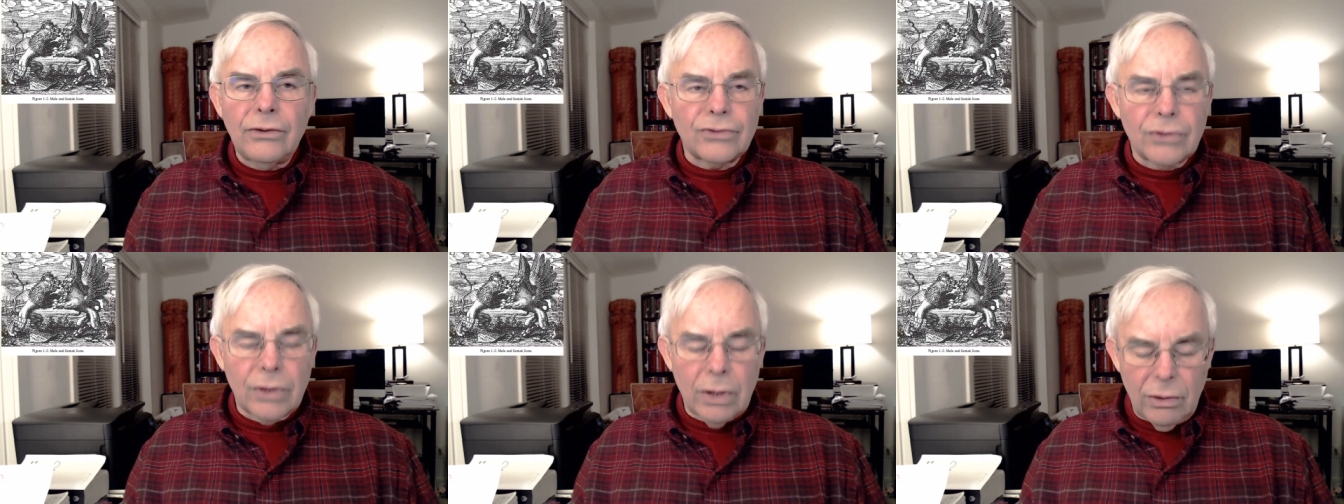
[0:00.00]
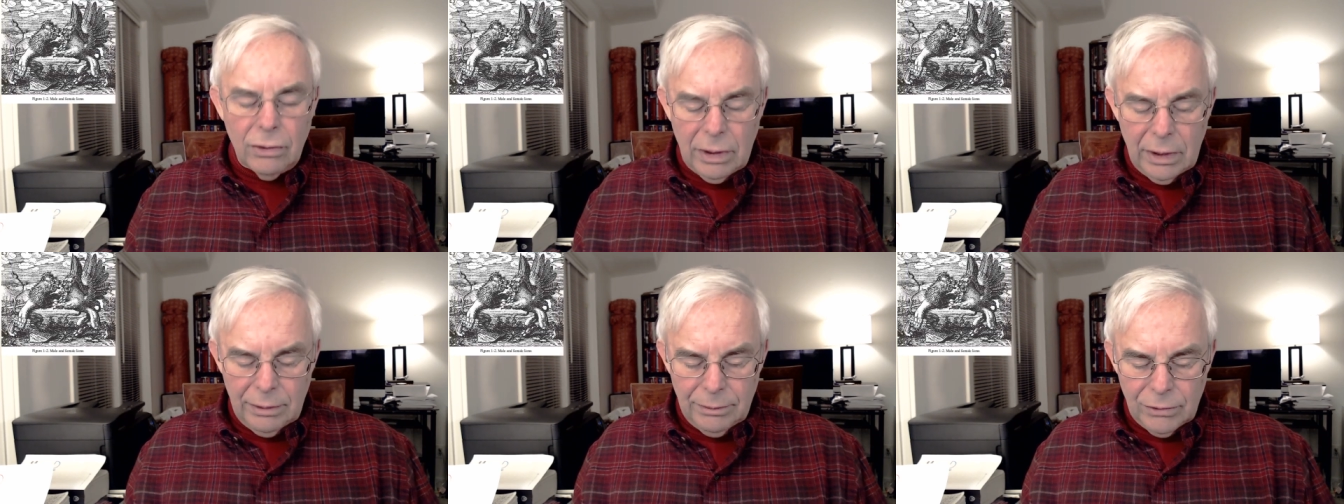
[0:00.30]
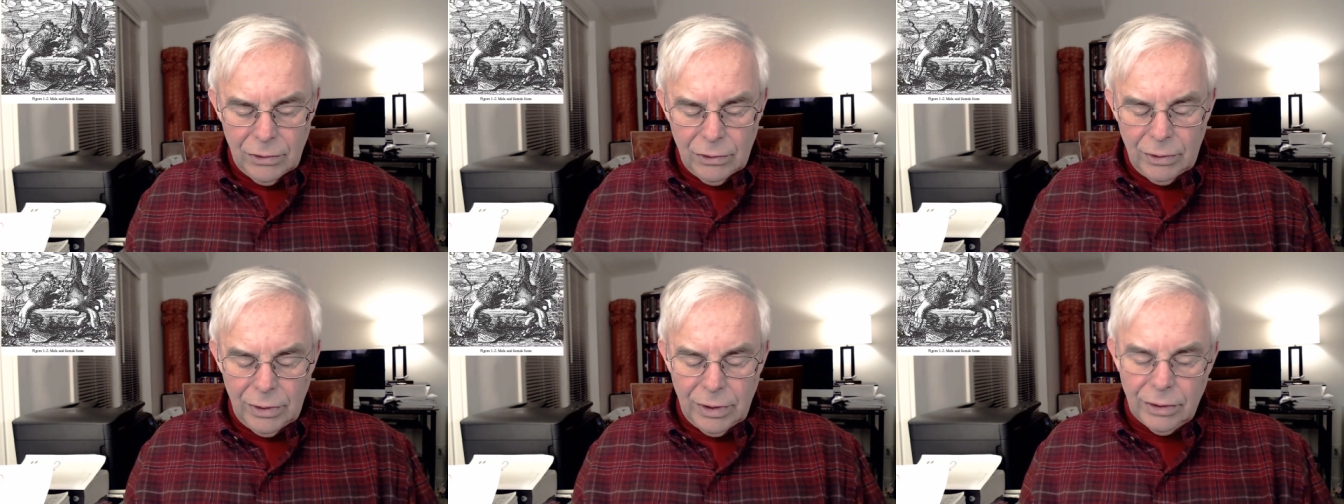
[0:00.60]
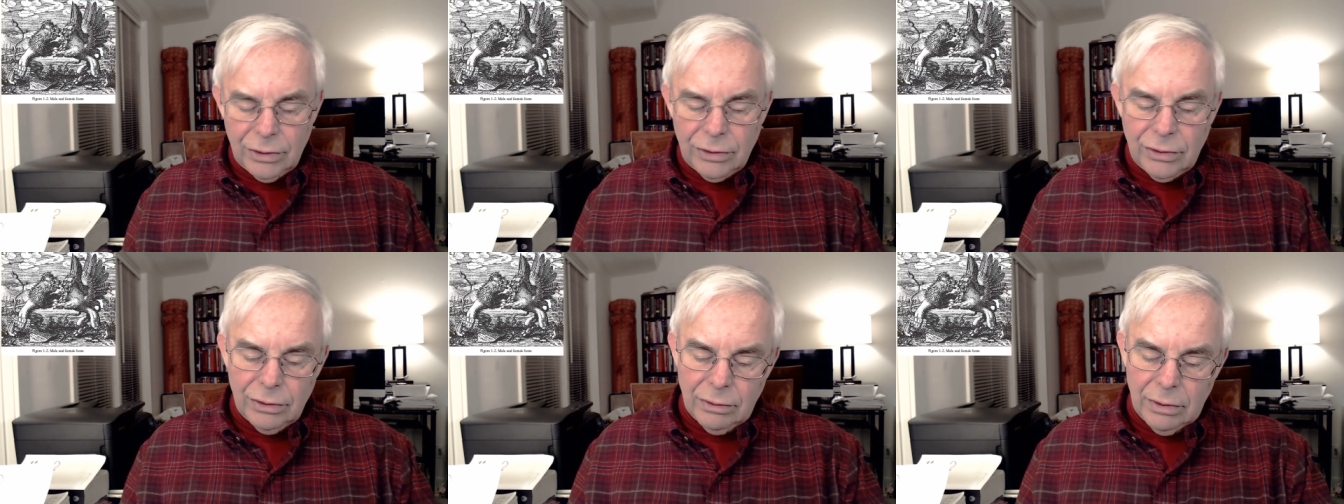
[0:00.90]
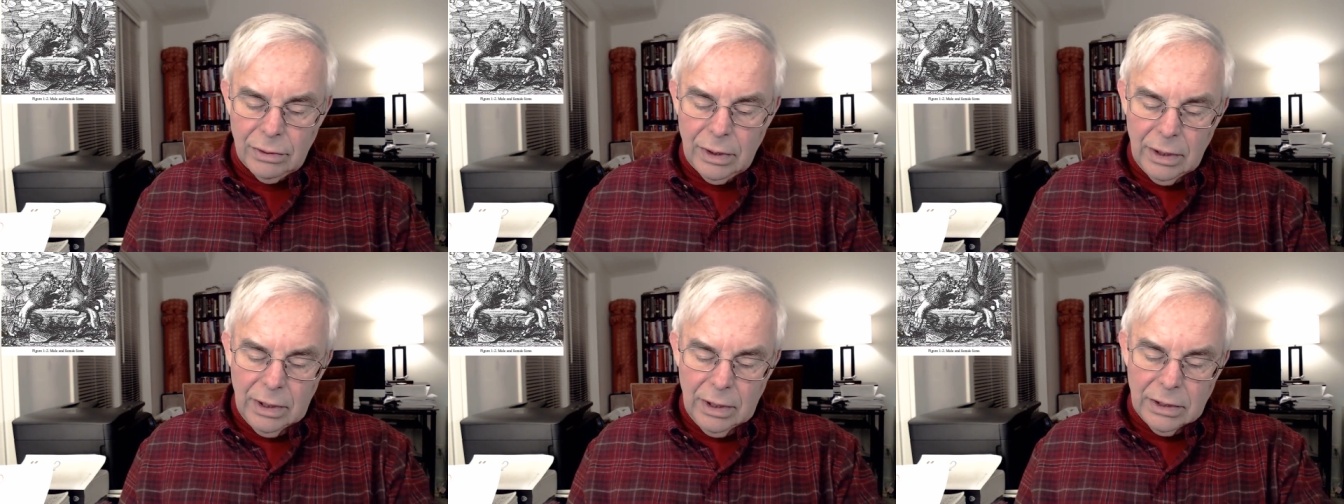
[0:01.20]
So I'm going
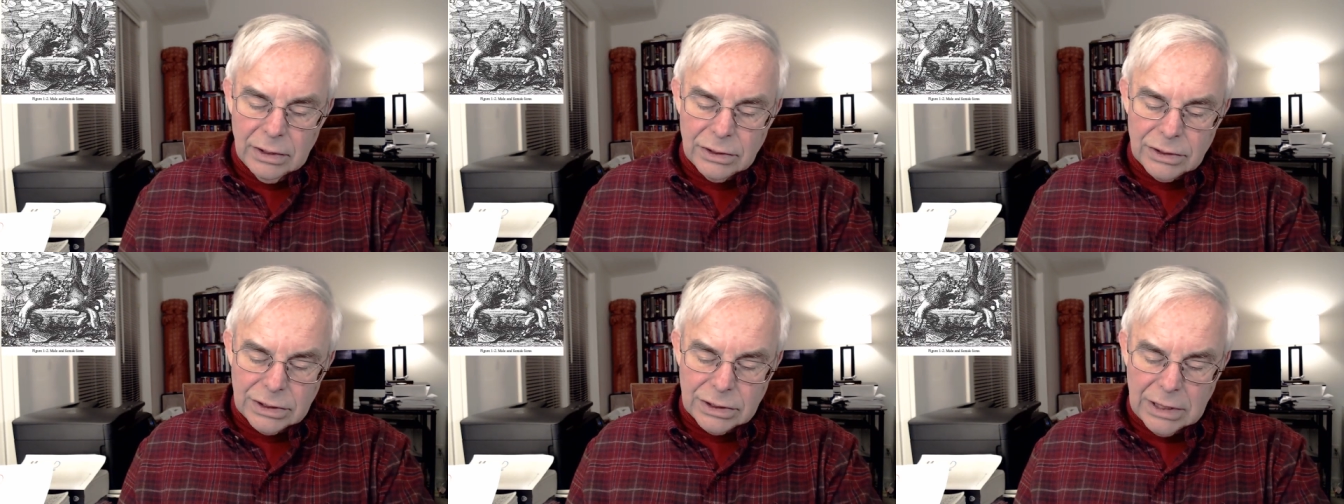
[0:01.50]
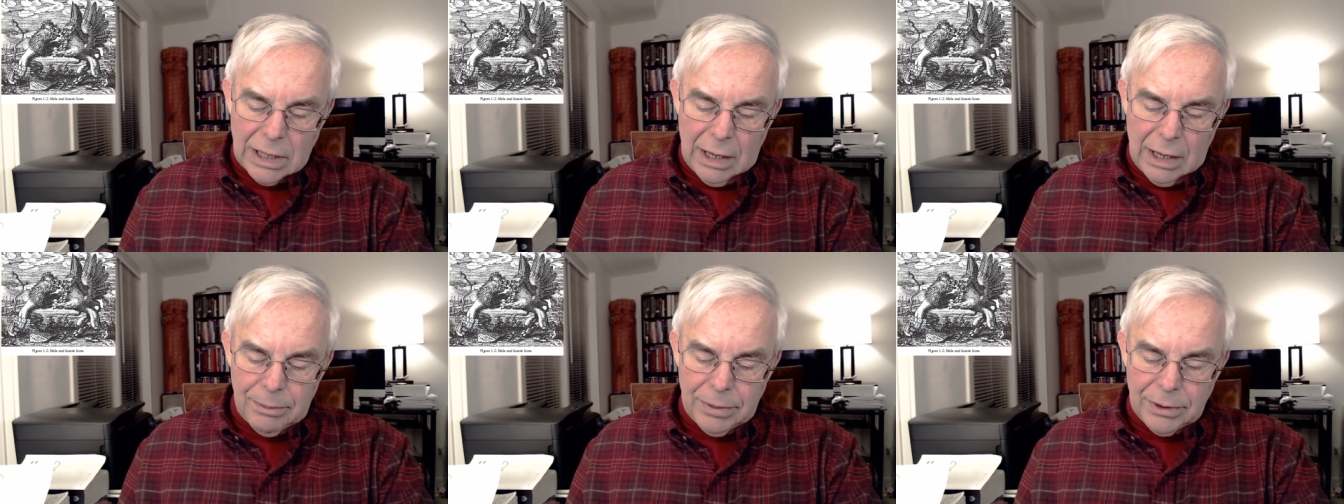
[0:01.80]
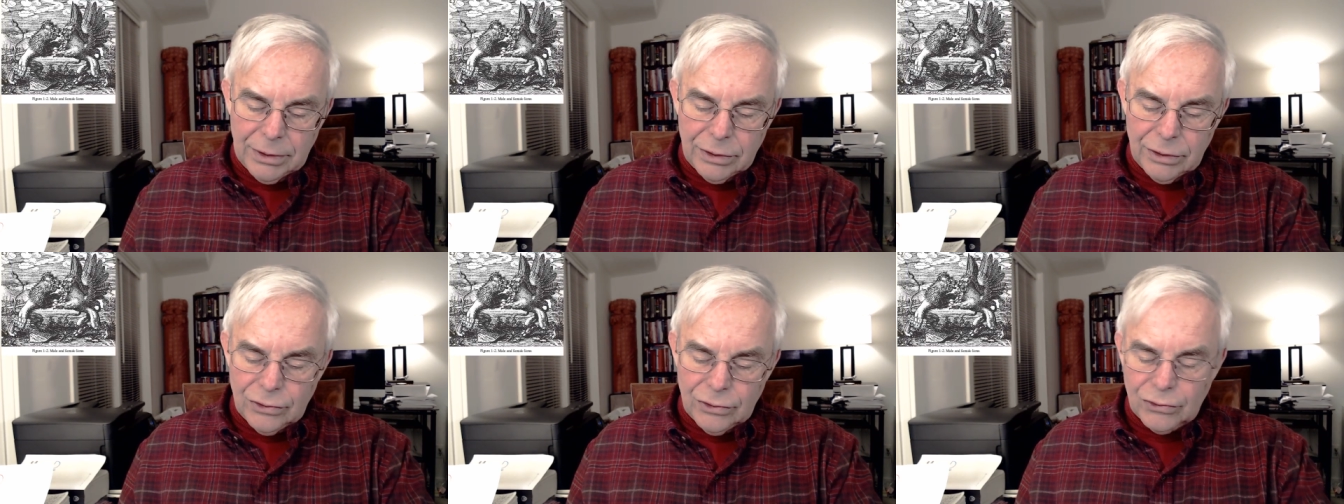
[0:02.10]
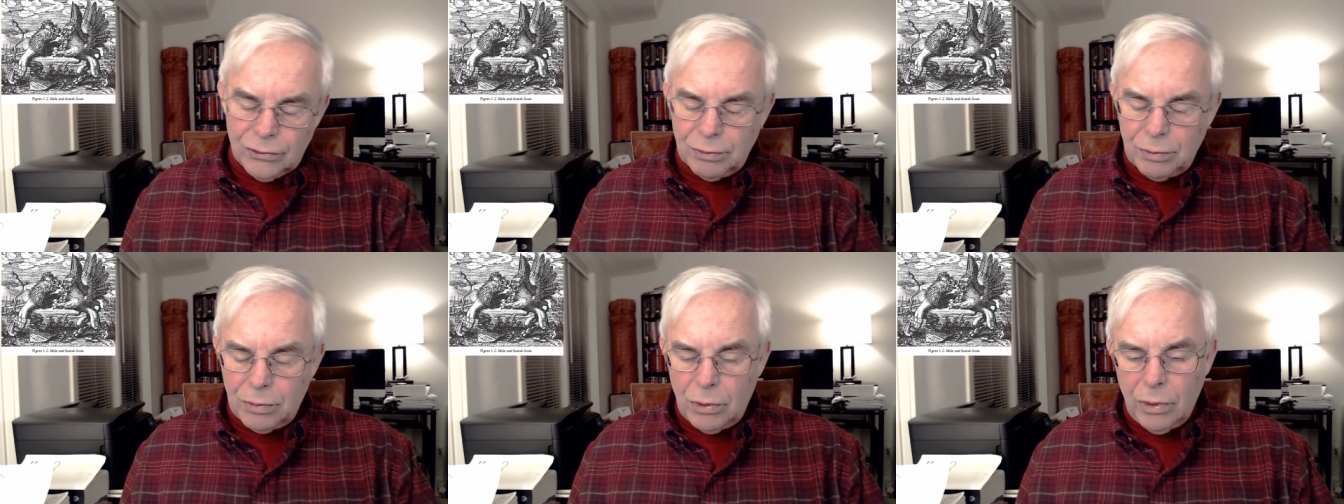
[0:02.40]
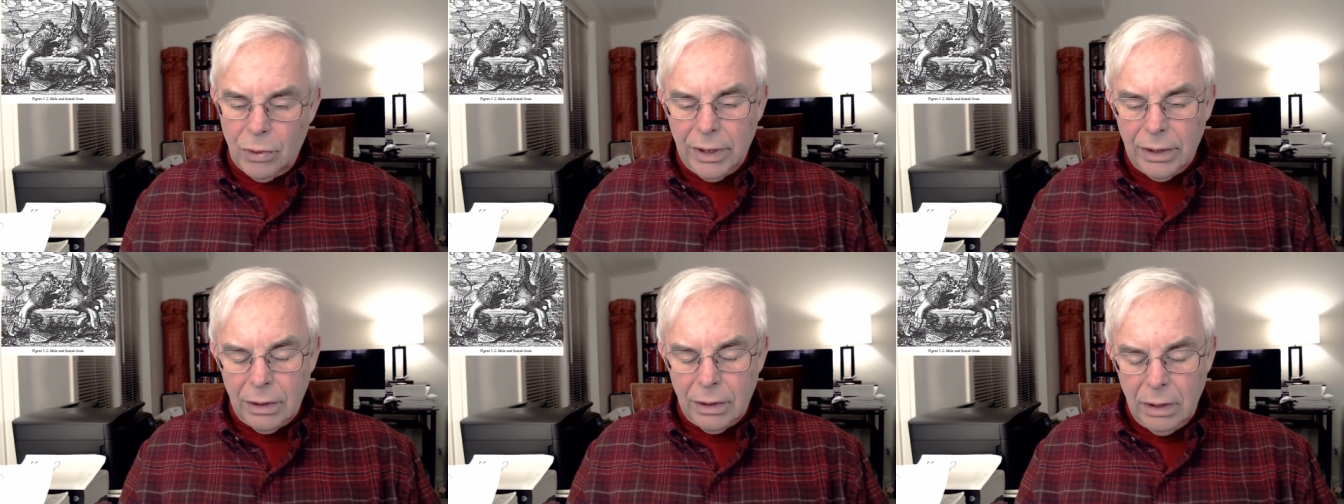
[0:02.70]
to stop at this
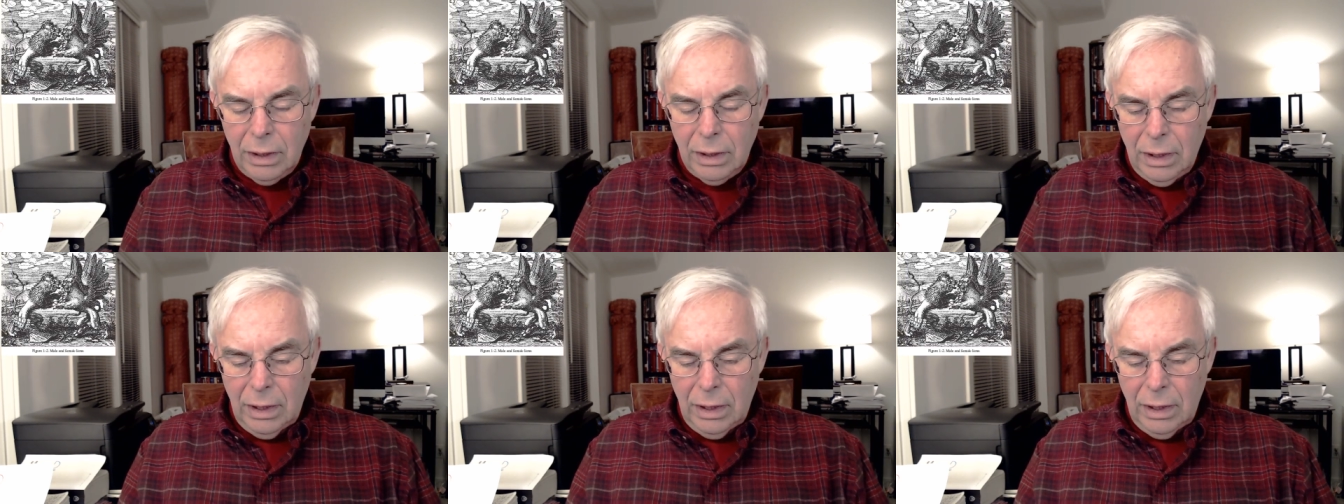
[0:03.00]
point.